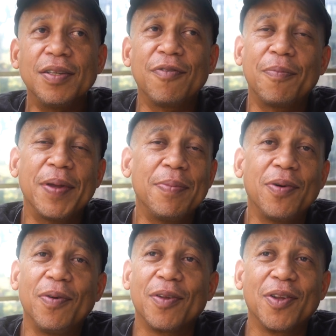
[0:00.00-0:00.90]
So for
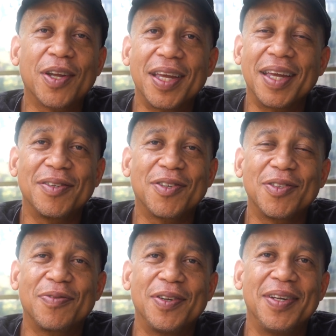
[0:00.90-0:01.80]
people who are looking and
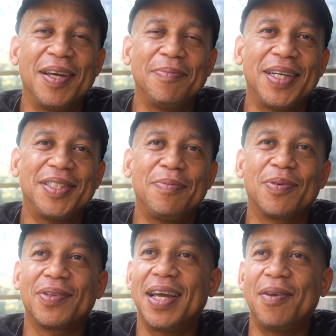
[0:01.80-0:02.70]
searching for NBHD
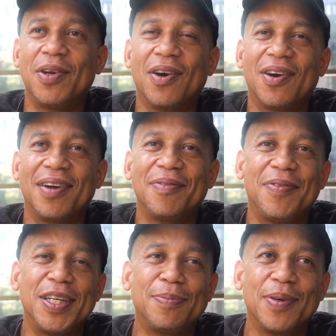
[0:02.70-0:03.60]
Brûlée, we are on
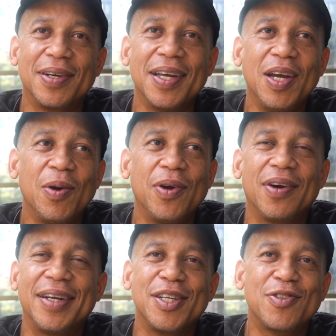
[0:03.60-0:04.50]
Facebook, we
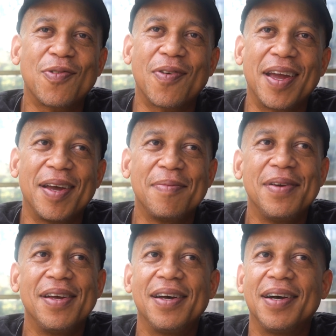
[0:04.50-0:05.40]
are on Instagram,
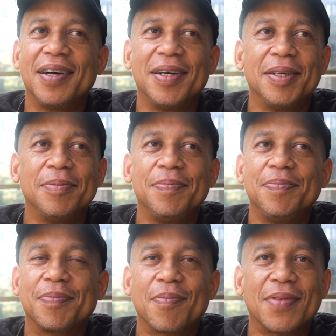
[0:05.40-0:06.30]

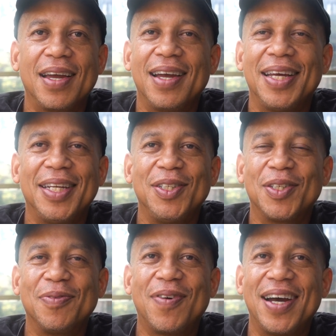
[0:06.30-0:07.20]
and you
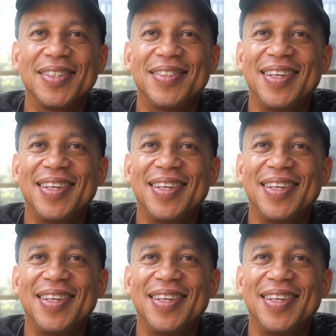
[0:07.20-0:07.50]
can find us